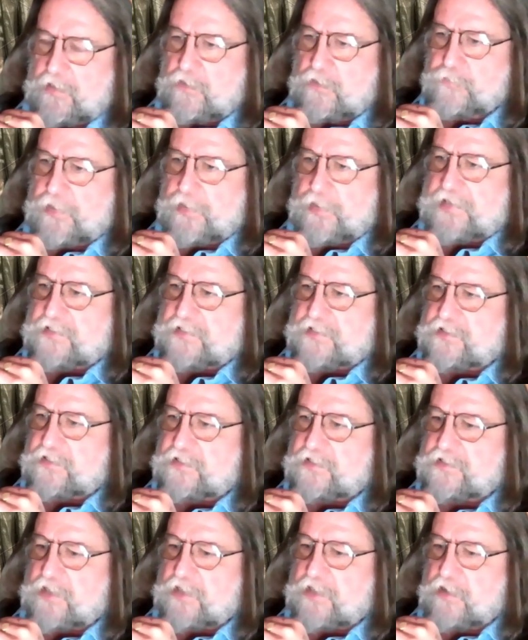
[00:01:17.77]
good places
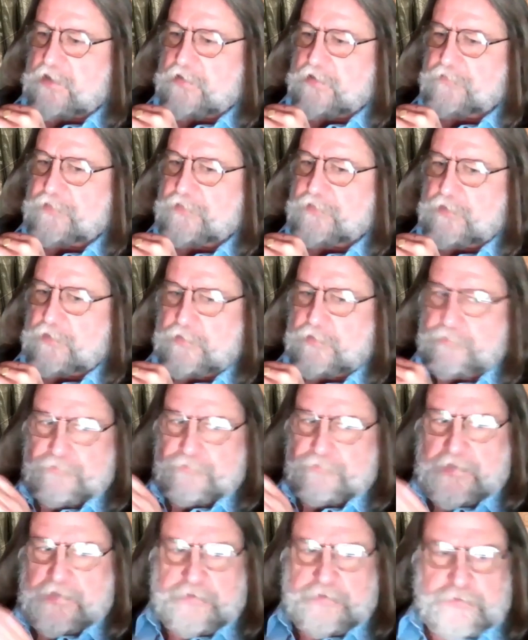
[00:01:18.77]
to start if you're
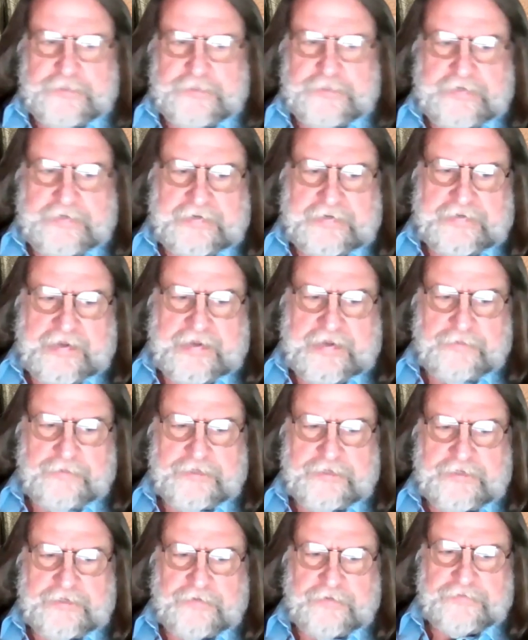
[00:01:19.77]
interested in
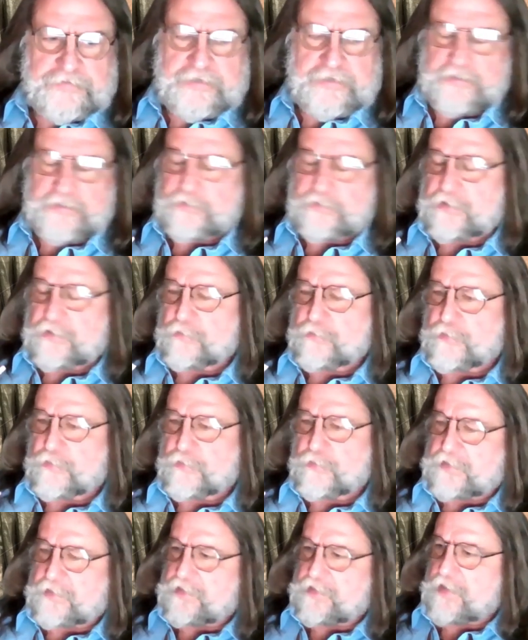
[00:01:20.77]
Thomas Jefferson, learning
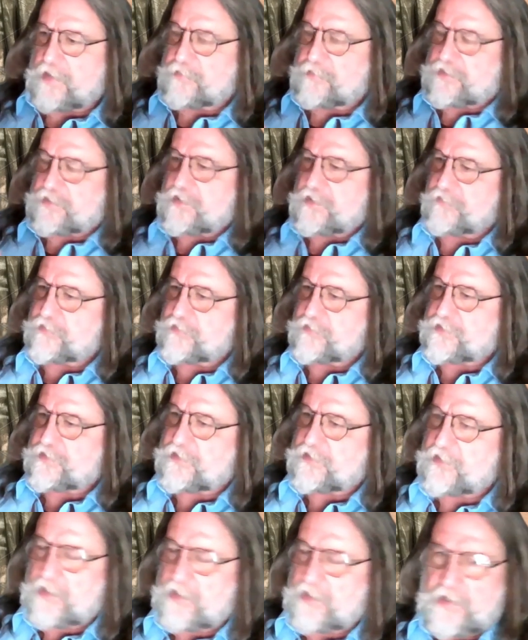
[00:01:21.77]
more about Thomas
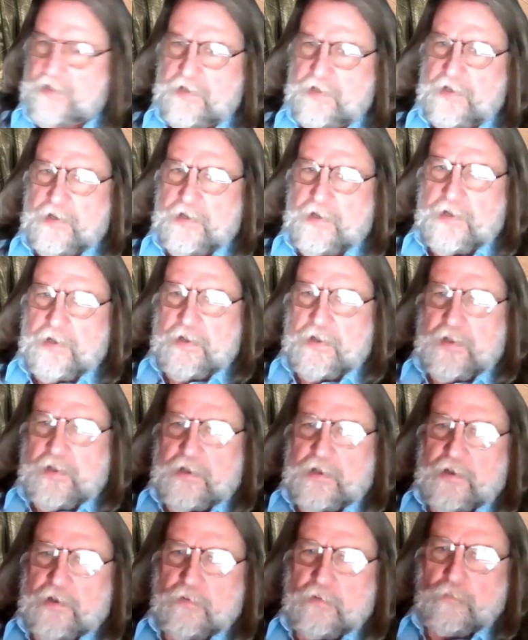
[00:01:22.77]
Jefferson.
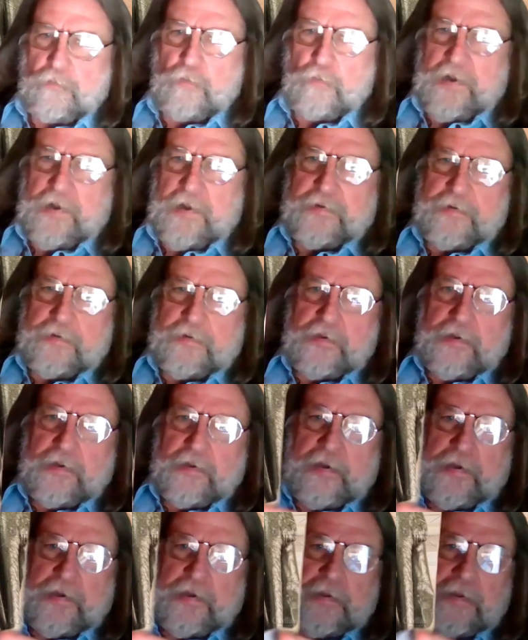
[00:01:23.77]
One
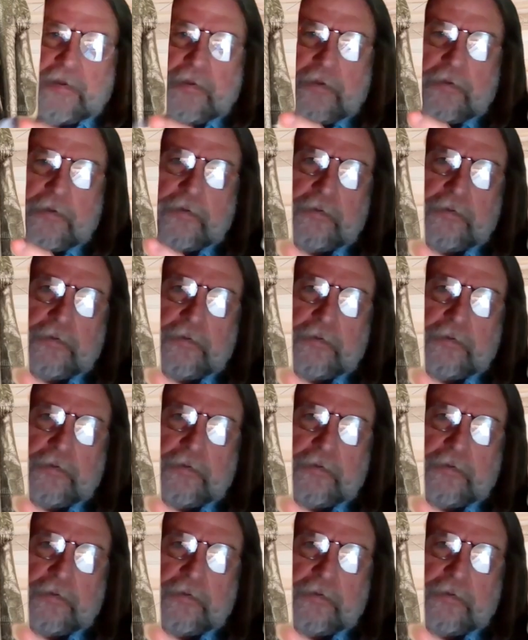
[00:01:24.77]
book,